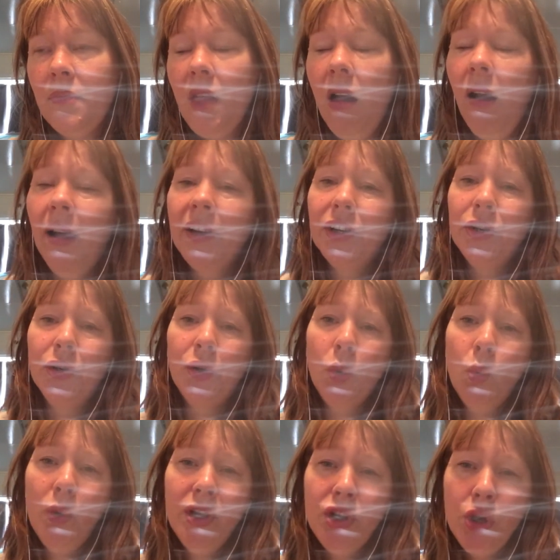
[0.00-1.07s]
I don't know,
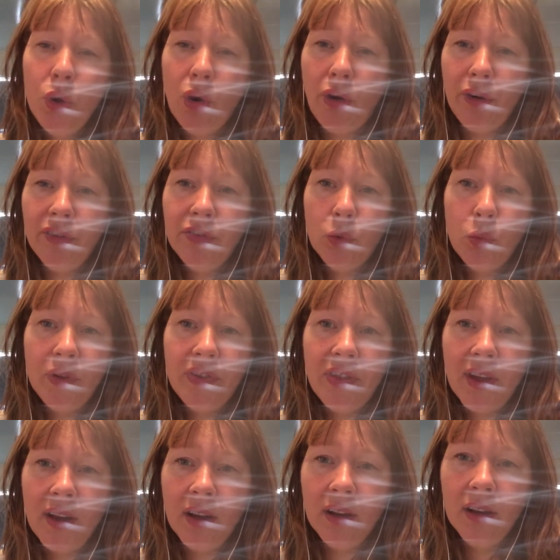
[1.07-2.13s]
win you over with
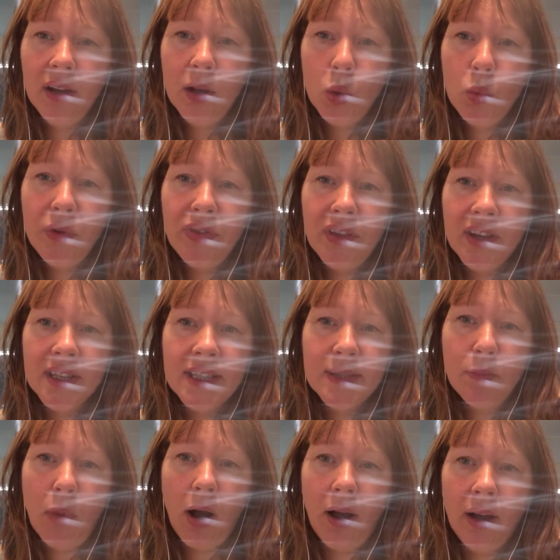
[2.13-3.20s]
their
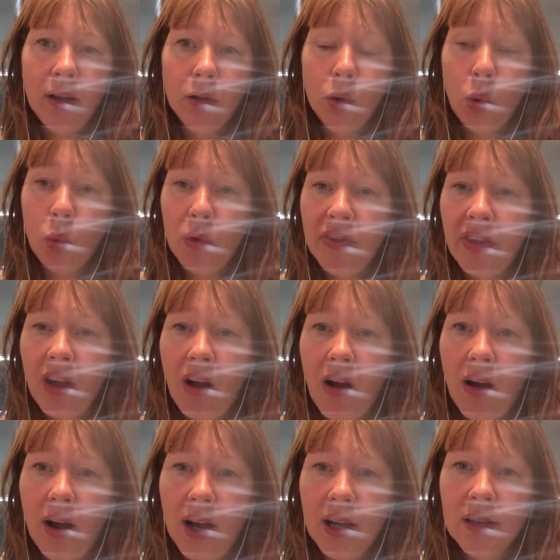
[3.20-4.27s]
smile or with their
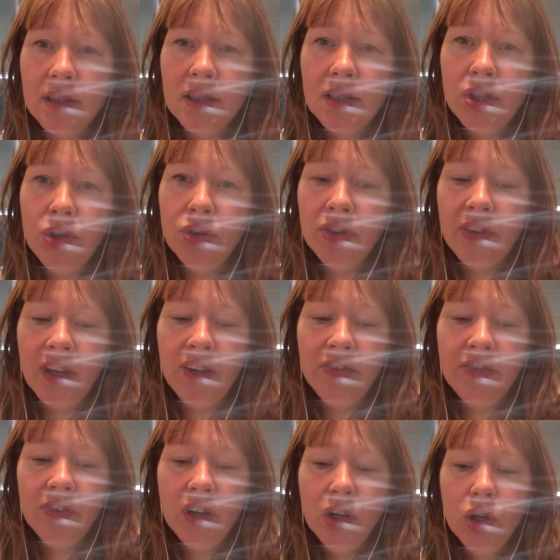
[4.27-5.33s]
eyes. You know, they've
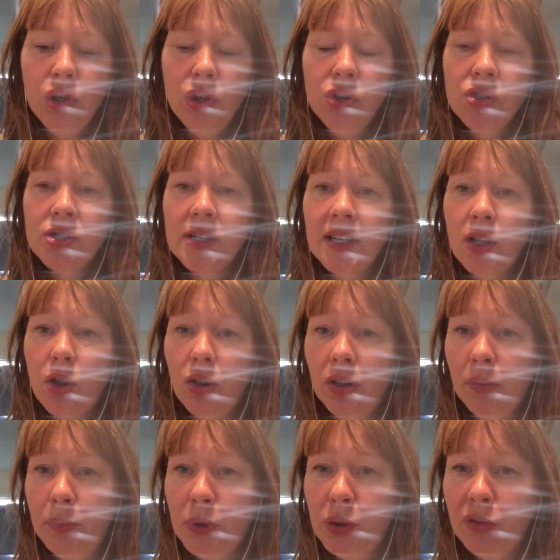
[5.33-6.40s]
usually got a
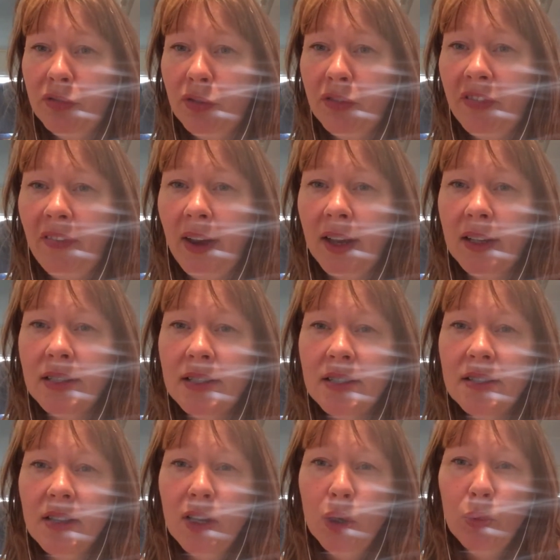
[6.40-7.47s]
beautiful face,
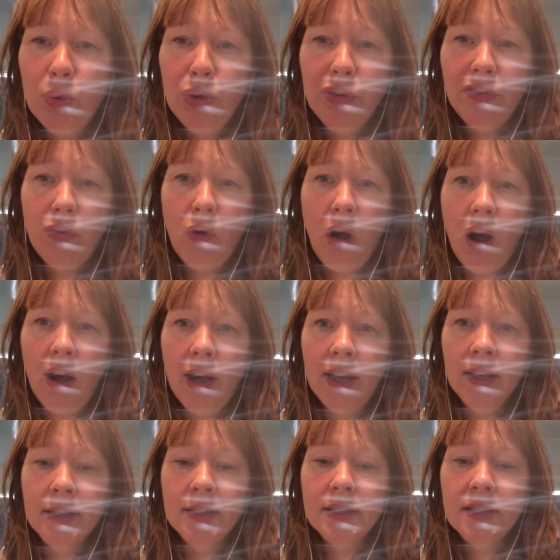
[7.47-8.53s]
beautiful
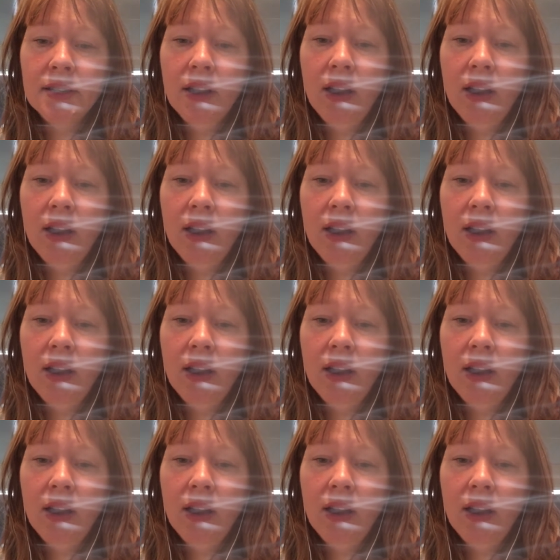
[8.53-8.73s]
eyes.